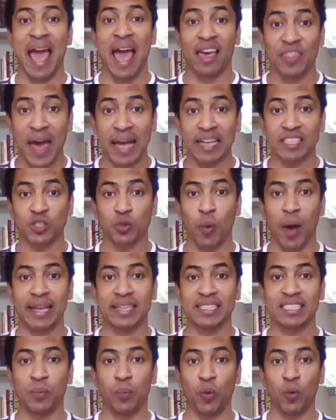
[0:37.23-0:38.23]
That's why
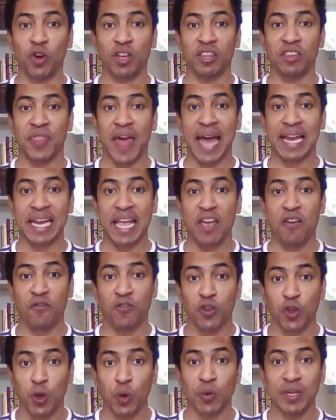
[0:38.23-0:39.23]
it's important that
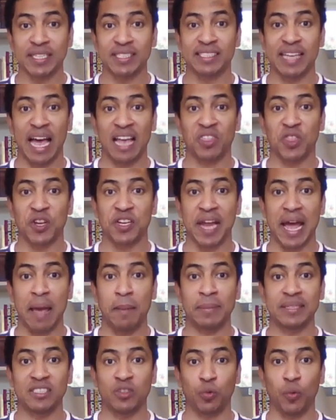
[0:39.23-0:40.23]
if you decide the
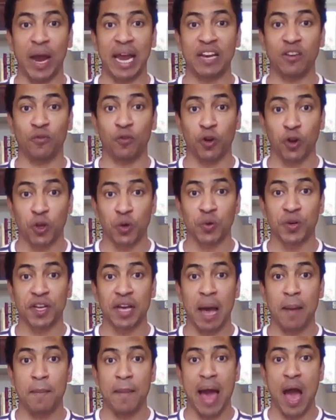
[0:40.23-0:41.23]
time is right for you to
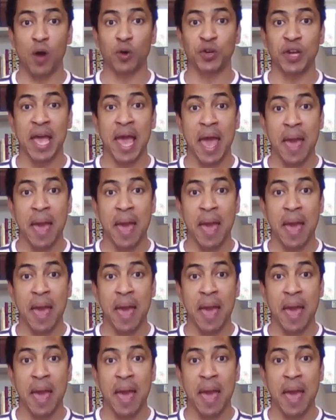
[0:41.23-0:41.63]
come out,